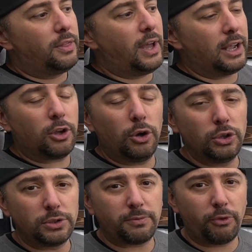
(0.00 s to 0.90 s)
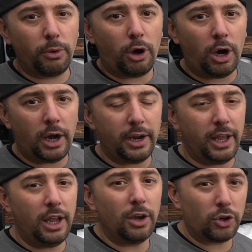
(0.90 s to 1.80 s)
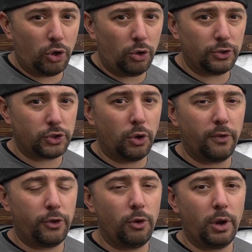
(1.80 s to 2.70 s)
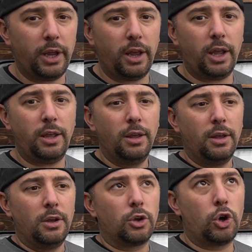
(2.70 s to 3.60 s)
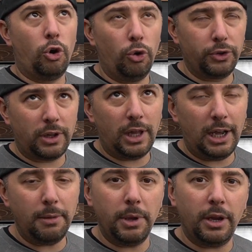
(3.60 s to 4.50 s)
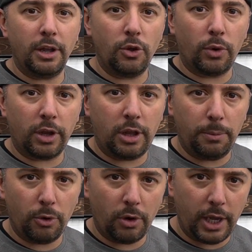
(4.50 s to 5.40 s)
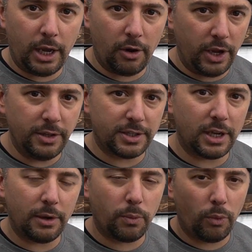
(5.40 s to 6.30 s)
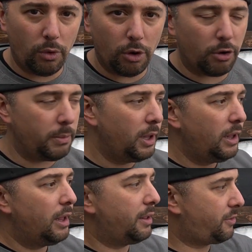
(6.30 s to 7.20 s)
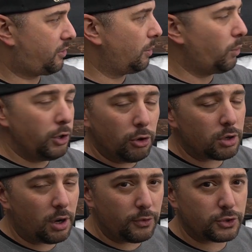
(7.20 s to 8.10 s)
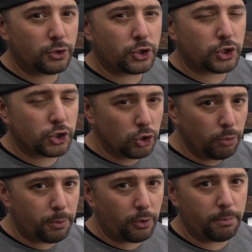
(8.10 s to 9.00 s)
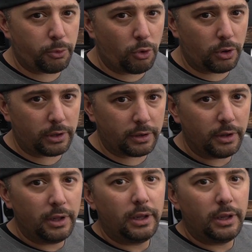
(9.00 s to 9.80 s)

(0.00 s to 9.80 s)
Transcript: That goes for hot and cold. So if you're in a cold climate and you want to keep your air inside warm, some window covers are super important.